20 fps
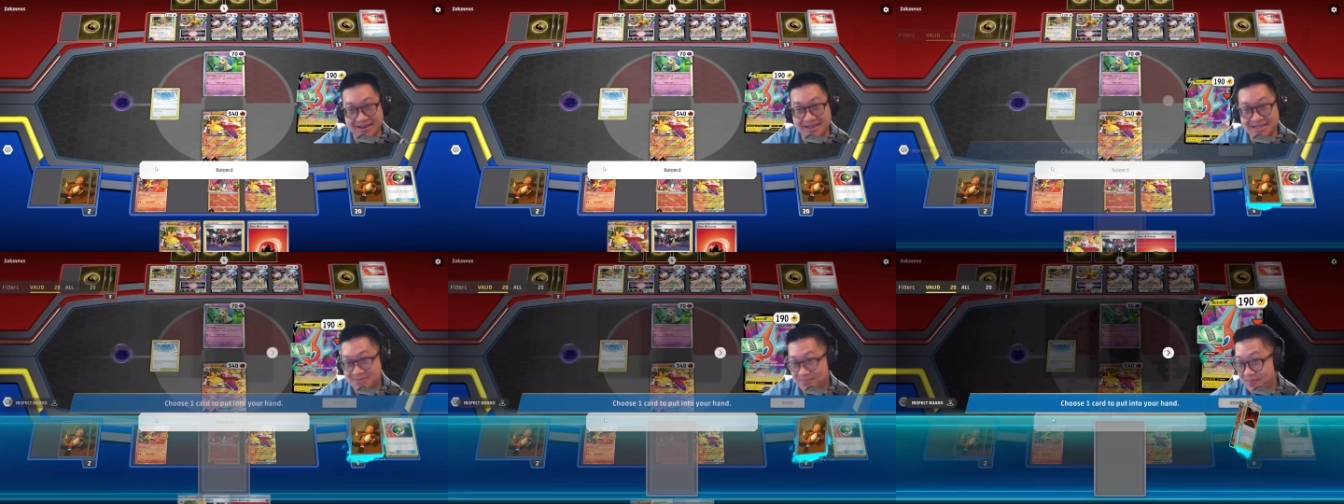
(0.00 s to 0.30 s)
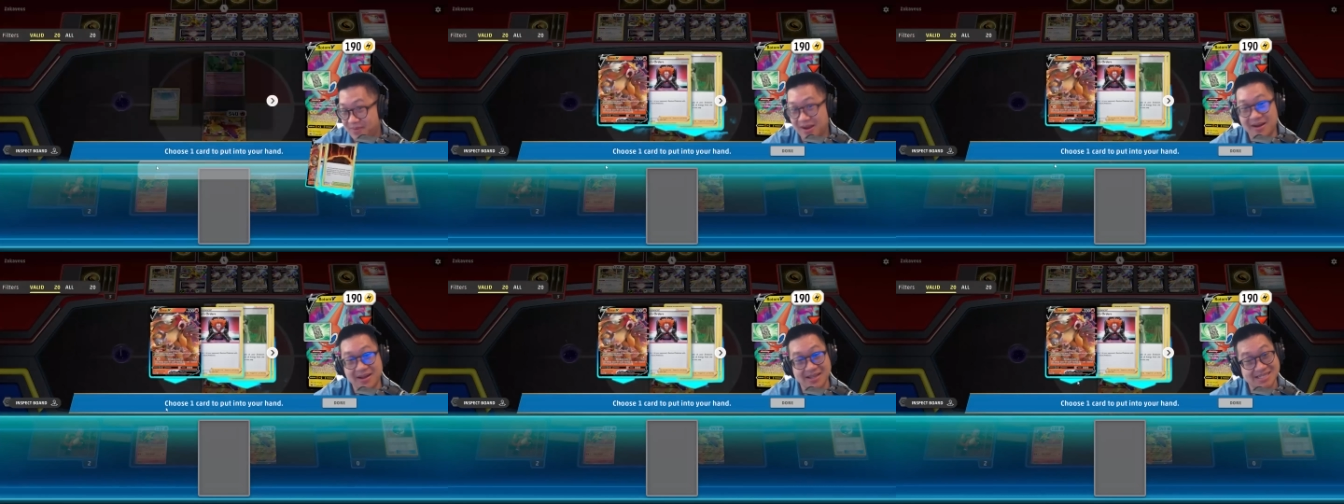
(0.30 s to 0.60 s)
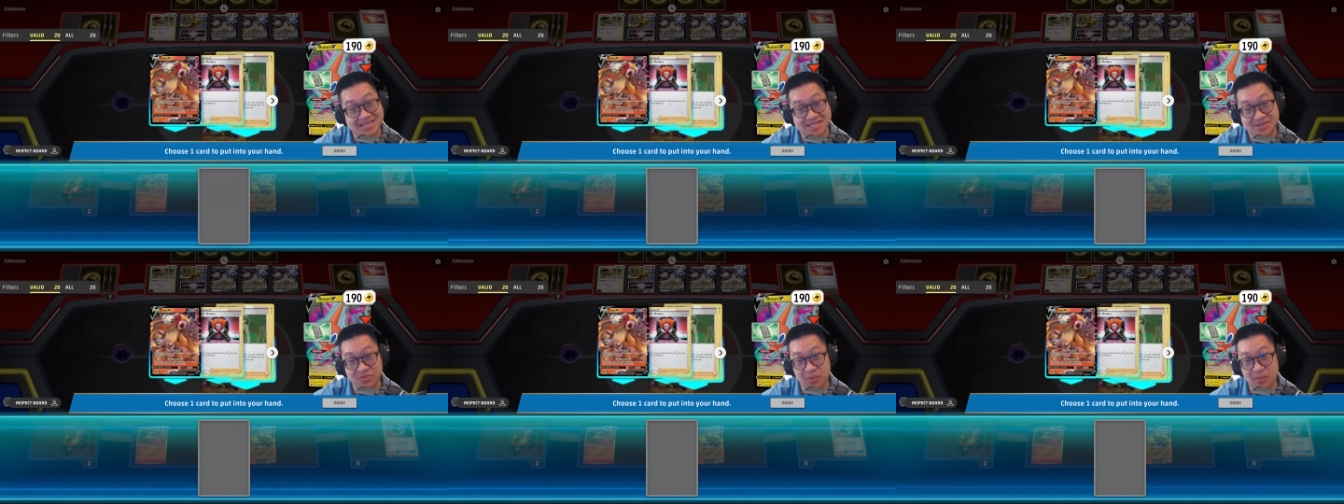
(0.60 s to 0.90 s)
it's
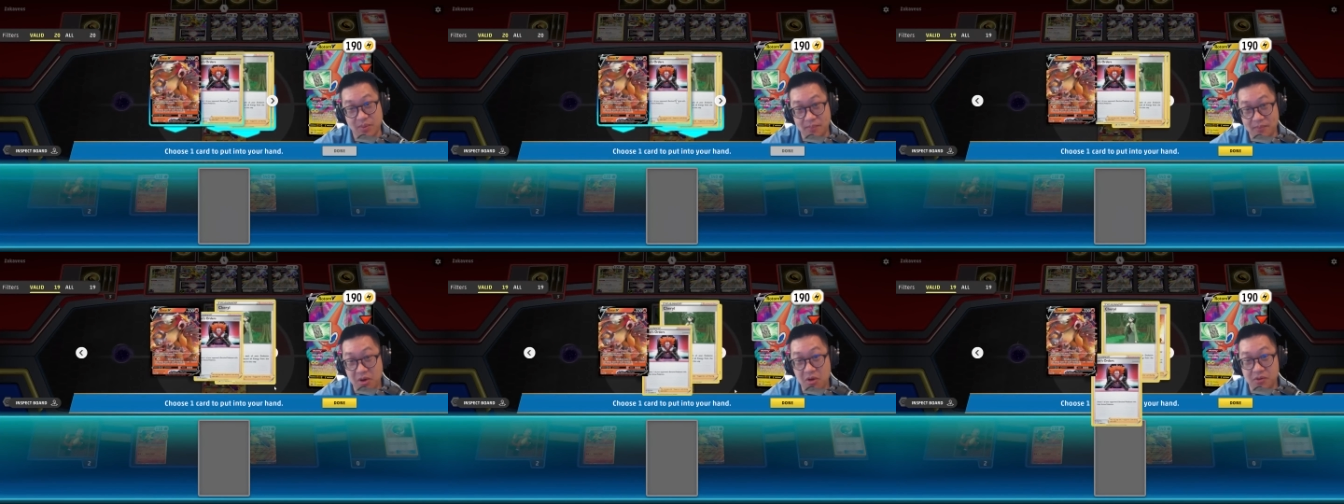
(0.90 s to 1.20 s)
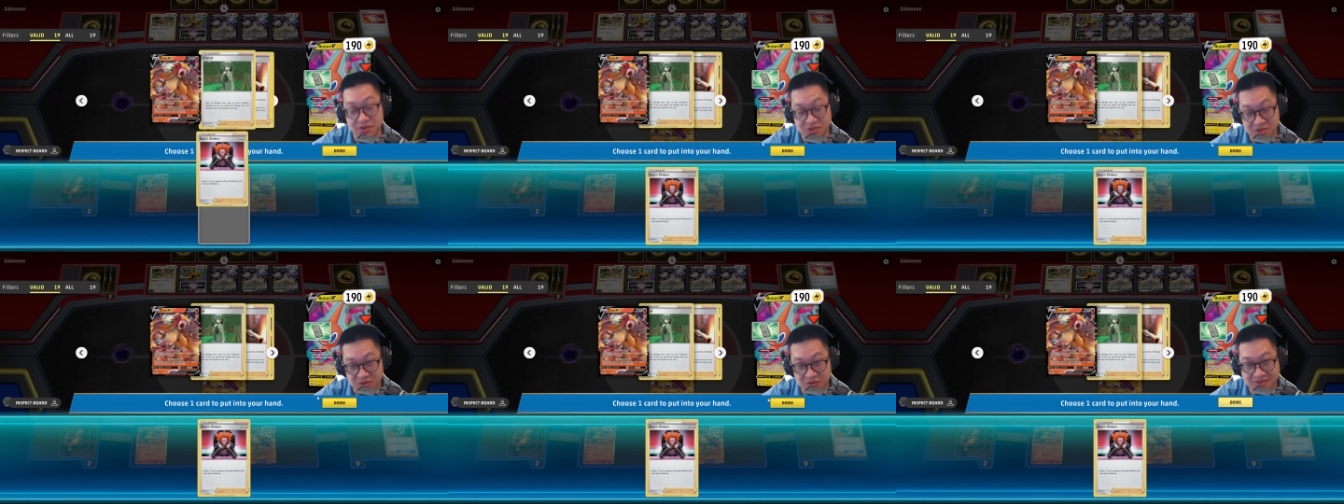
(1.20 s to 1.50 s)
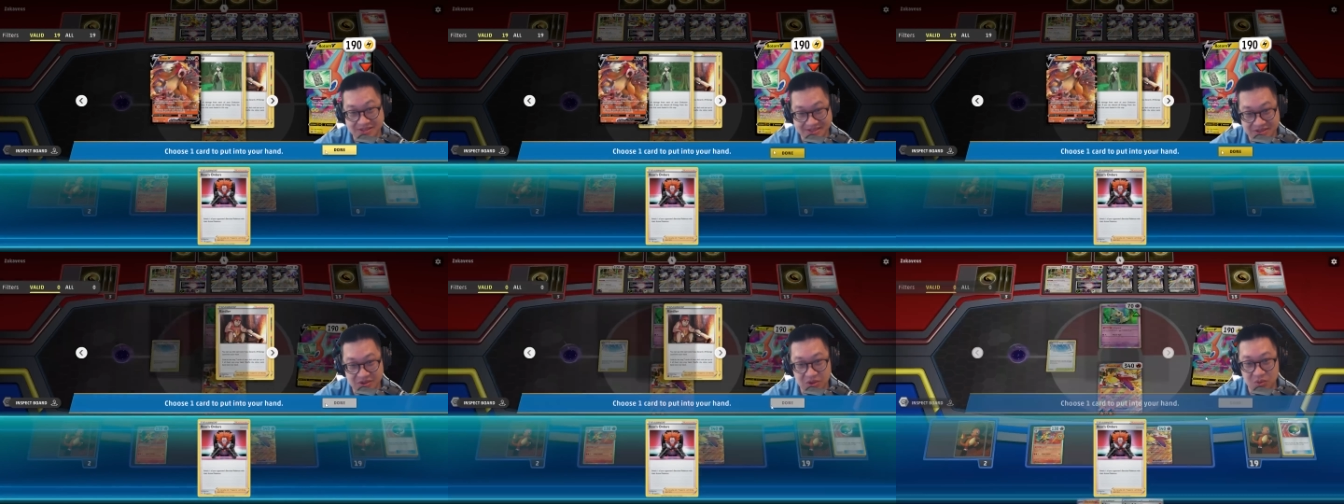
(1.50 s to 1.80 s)
because it's from a Poké tool,
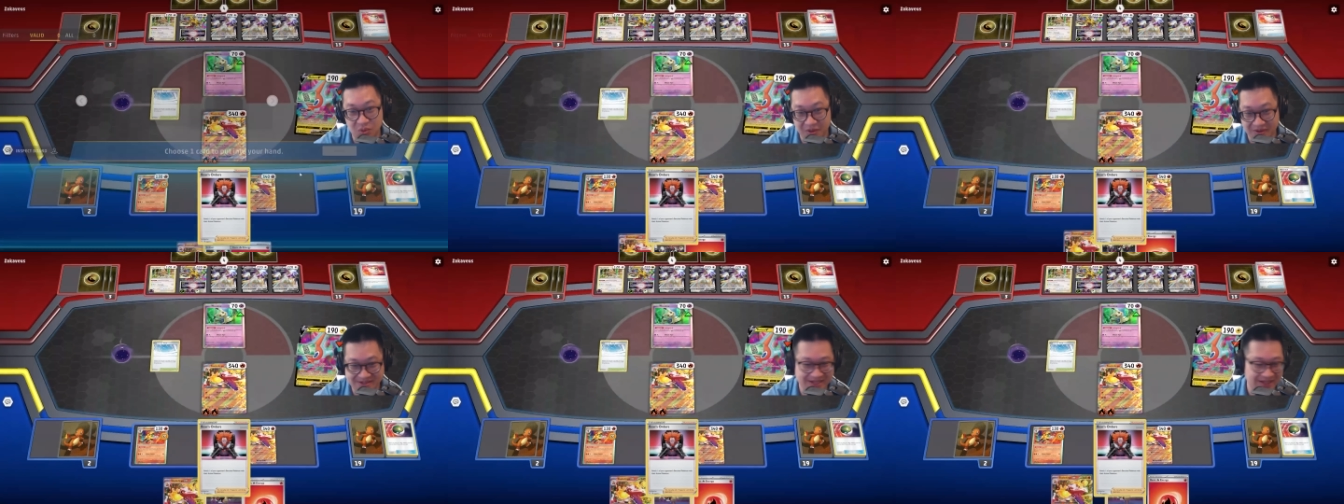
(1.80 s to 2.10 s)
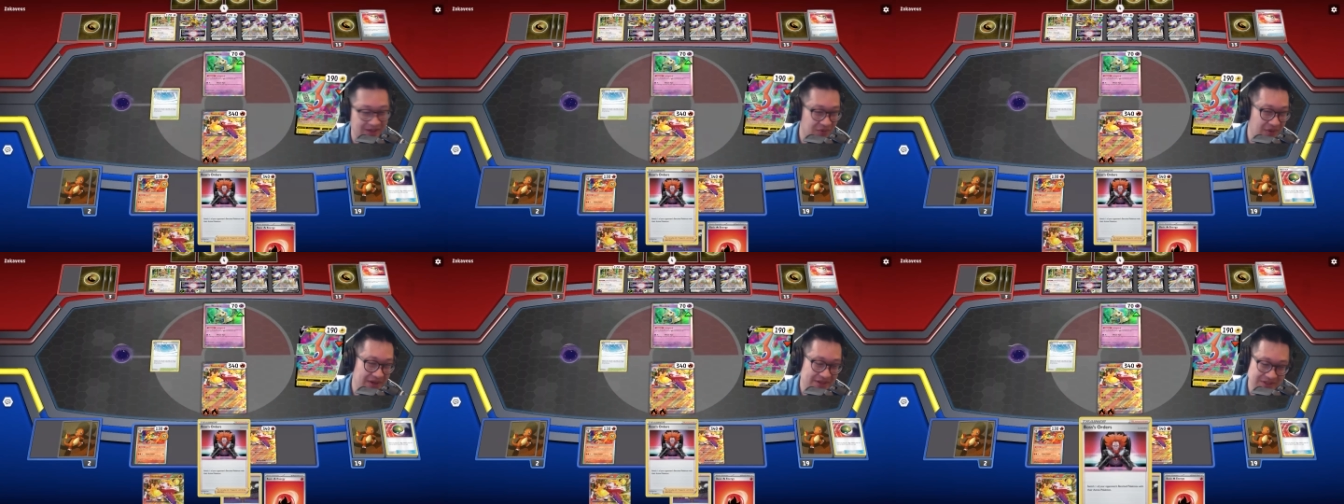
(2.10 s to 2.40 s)
it still works anyway.